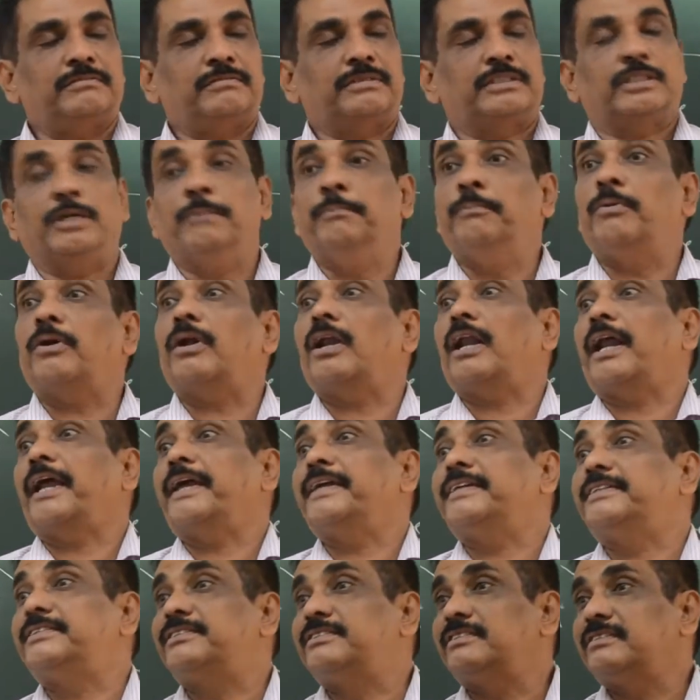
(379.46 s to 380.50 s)

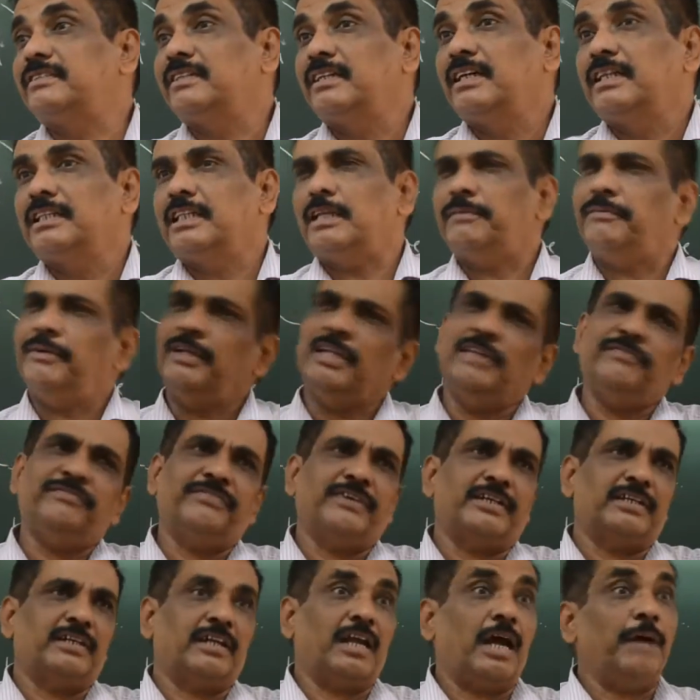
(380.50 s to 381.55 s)
kimberlites. They are very
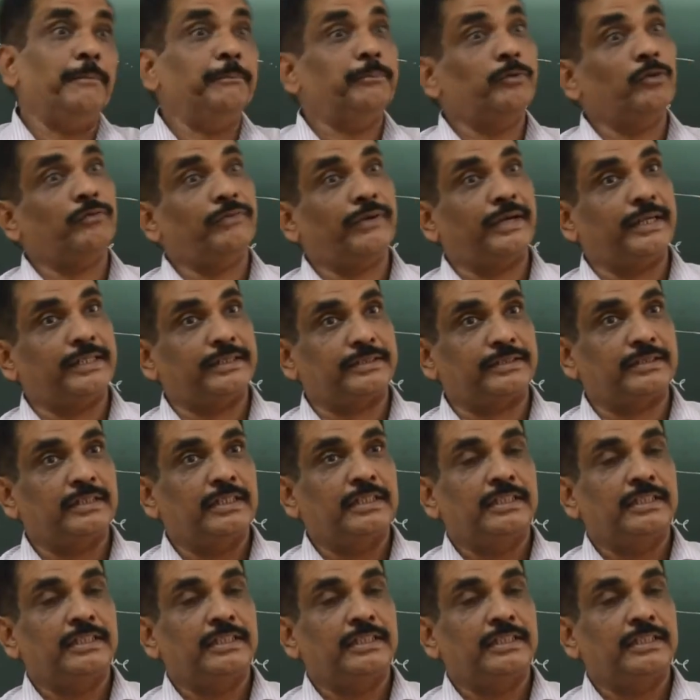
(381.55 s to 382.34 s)
fast, lamp profiles.